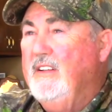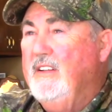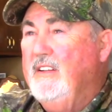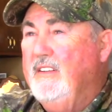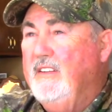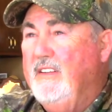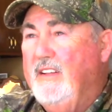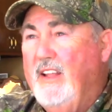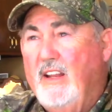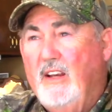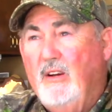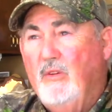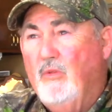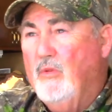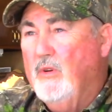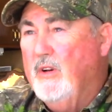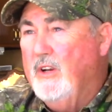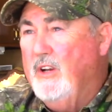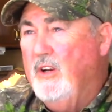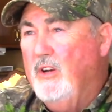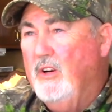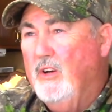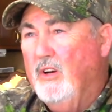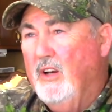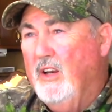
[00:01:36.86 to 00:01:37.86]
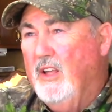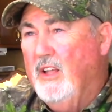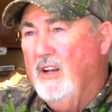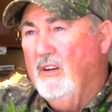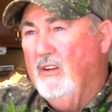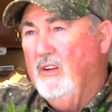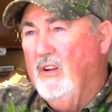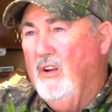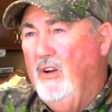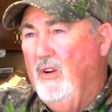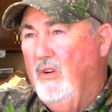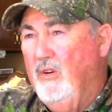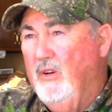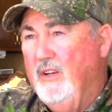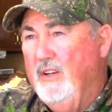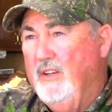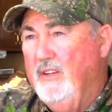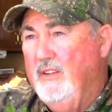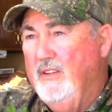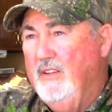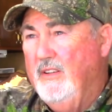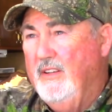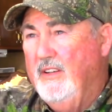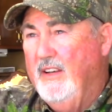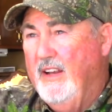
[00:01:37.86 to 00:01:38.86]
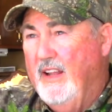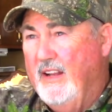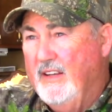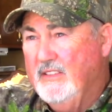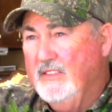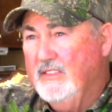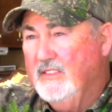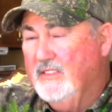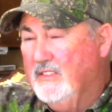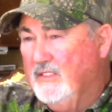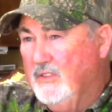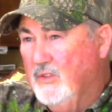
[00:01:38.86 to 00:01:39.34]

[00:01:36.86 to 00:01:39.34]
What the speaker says: they don't hear a lot of calling, and that's